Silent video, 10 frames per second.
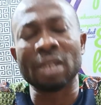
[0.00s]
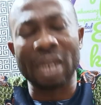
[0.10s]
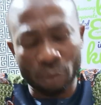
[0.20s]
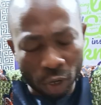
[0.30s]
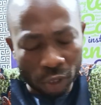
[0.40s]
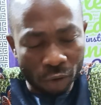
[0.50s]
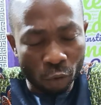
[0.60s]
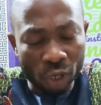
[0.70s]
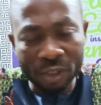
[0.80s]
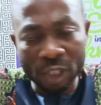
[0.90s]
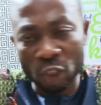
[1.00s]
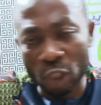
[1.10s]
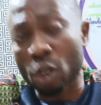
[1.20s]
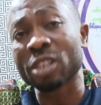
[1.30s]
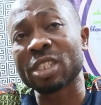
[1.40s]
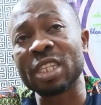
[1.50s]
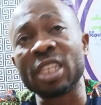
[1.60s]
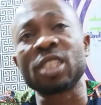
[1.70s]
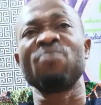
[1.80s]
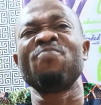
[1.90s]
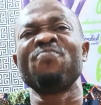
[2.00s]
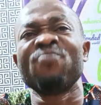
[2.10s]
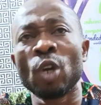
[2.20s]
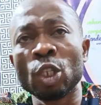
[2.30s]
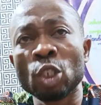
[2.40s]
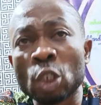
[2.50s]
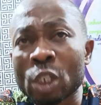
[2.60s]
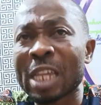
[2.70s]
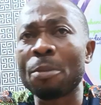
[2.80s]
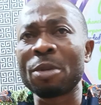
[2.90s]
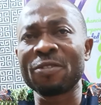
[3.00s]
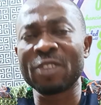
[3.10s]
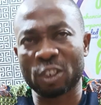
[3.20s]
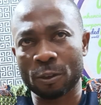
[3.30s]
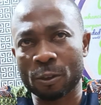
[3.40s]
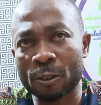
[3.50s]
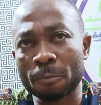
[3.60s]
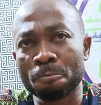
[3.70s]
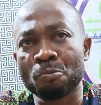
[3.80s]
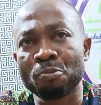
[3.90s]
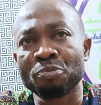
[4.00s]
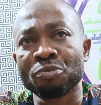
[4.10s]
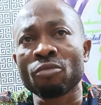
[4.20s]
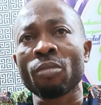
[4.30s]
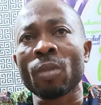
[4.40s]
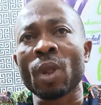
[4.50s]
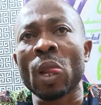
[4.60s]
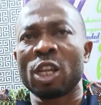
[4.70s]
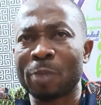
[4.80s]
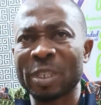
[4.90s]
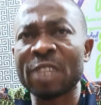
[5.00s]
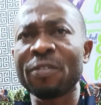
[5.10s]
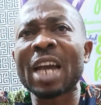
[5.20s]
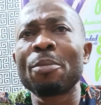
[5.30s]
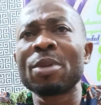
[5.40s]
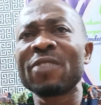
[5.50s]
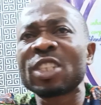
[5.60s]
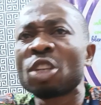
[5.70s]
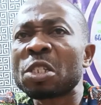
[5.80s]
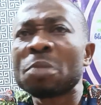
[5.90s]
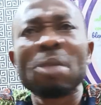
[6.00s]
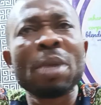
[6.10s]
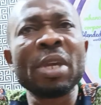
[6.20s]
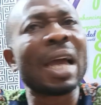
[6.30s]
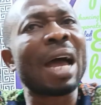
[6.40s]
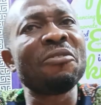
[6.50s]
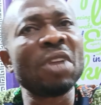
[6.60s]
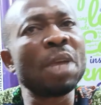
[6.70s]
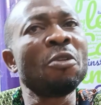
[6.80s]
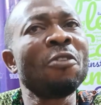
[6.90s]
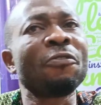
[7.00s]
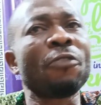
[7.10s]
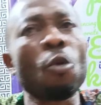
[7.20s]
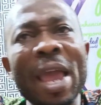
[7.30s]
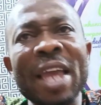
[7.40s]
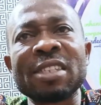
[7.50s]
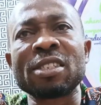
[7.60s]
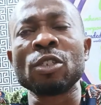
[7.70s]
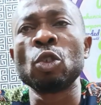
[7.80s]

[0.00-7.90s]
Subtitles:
And one of the shortcuts is use abbreviations. Specific abbreviations may be available for words